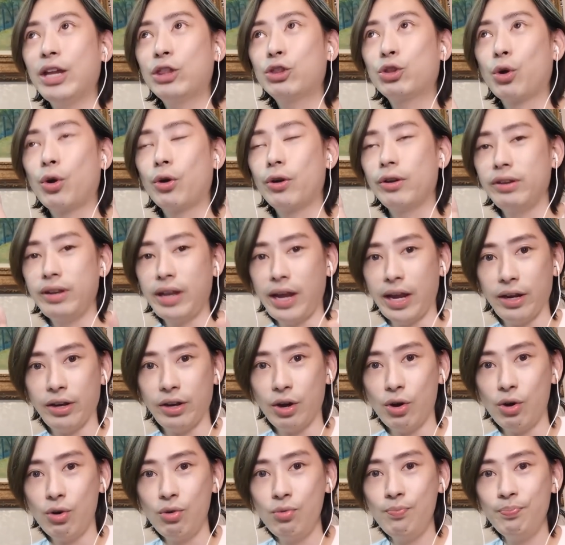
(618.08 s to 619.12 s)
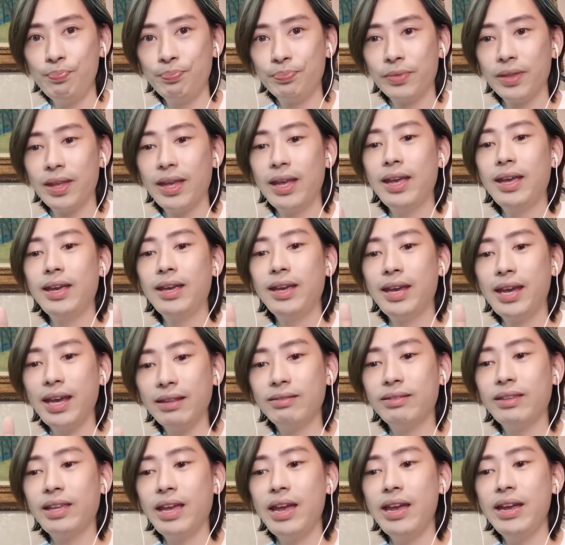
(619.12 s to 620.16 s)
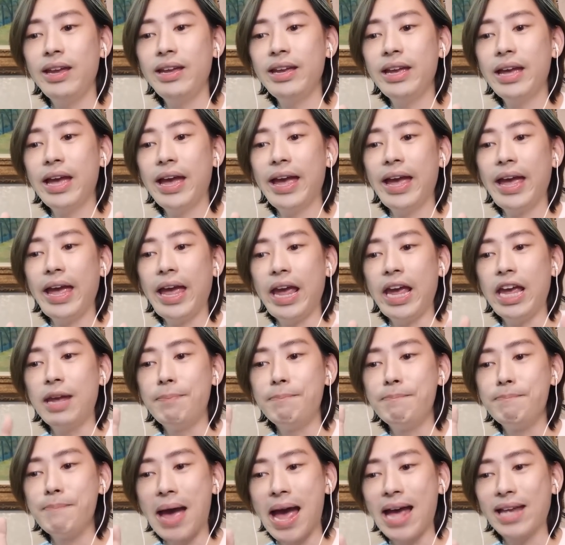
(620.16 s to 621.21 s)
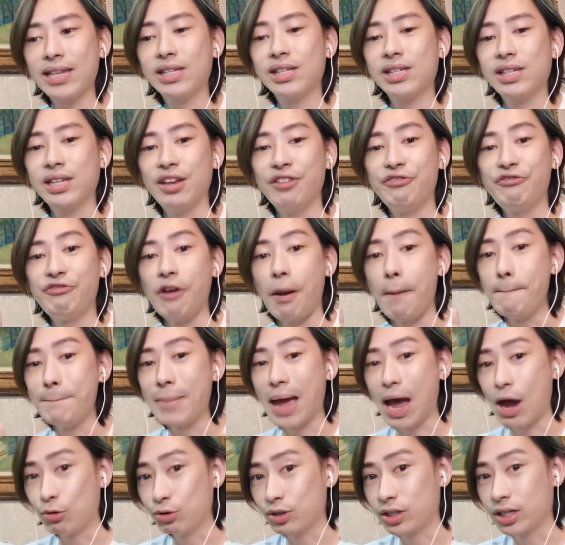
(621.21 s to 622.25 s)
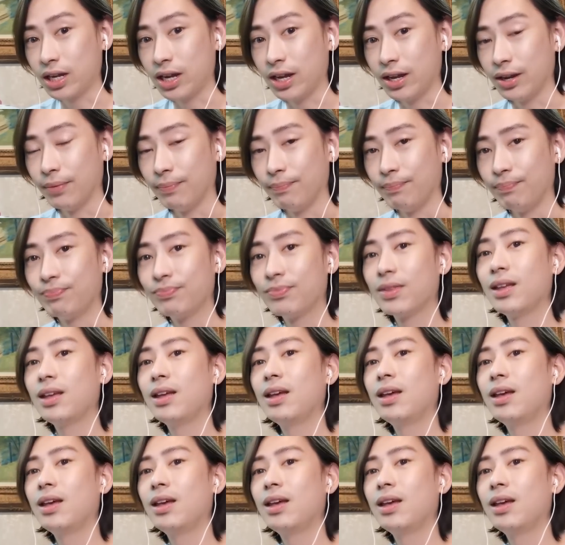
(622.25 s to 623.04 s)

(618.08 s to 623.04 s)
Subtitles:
a tornado hitting a massive mountain.